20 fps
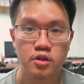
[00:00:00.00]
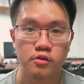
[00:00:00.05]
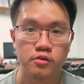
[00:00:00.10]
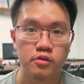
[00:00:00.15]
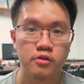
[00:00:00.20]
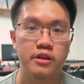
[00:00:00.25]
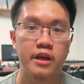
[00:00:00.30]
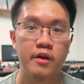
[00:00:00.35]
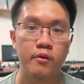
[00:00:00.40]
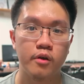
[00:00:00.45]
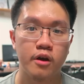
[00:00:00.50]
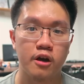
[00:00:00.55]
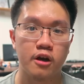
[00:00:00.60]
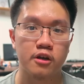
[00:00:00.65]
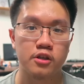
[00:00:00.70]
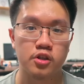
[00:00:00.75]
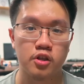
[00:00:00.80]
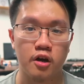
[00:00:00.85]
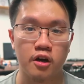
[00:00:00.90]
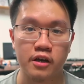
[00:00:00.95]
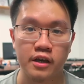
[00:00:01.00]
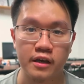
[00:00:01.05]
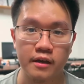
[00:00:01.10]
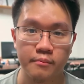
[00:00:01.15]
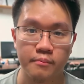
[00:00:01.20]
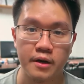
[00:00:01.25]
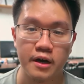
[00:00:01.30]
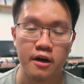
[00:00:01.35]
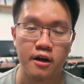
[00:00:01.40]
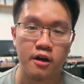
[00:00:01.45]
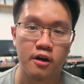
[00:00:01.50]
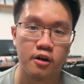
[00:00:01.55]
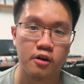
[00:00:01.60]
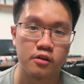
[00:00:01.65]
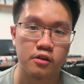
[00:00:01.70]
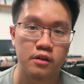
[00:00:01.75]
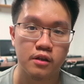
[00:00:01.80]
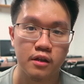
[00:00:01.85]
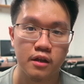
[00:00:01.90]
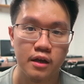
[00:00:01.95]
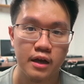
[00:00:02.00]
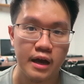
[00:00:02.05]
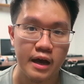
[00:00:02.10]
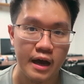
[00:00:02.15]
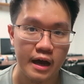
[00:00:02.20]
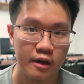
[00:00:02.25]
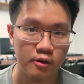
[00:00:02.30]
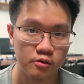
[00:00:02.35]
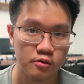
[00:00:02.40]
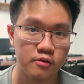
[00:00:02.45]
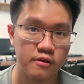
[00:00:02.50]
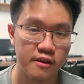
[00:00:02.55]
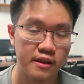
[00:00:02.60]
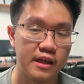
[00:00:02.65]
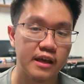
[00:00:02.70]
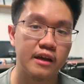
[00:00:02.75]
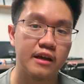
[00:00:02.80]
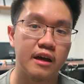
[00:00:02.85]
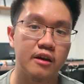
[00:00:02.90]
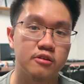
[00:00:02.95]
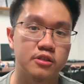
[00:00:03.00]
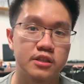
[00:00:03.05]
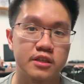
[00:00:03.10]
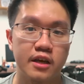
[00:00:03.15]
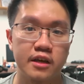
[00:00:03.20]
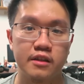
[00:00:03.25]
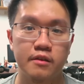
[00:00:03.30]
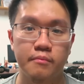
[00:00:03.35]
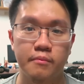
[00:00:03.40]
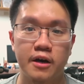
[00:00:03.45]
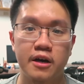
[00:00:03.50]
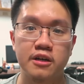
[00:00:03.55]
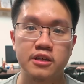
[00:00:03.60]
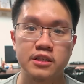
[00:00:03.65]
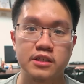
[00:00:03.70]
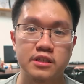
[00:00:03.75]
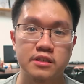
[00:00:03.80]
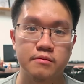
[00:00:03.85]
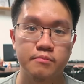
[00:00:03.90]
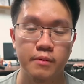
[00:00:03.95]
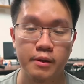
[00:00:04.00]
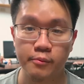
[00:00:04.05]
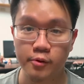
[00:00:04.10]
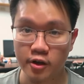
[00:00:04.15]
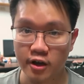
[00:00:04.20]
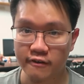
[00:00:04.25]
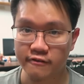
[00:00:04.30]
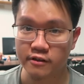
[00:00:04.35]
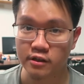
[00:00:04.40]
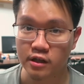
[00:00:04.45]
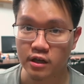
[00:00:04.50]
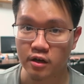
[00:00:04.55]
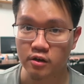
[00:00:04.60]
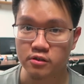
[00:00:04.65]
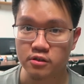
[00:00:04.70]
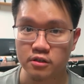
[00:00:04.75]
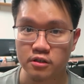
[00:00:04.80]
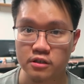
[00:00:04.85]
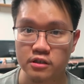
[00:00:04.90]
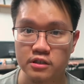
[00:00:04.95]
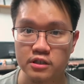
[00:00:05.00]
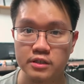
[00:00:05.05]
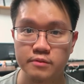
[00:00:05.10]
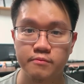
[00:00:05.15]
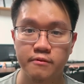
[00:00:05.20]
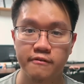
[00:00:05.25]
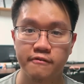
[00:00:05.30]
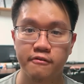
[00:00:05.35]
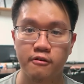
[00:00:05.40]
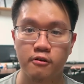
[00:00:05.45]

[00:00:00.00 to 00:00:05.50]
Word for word: So today we are talking about how to think outside the box. Maybe you have encountered this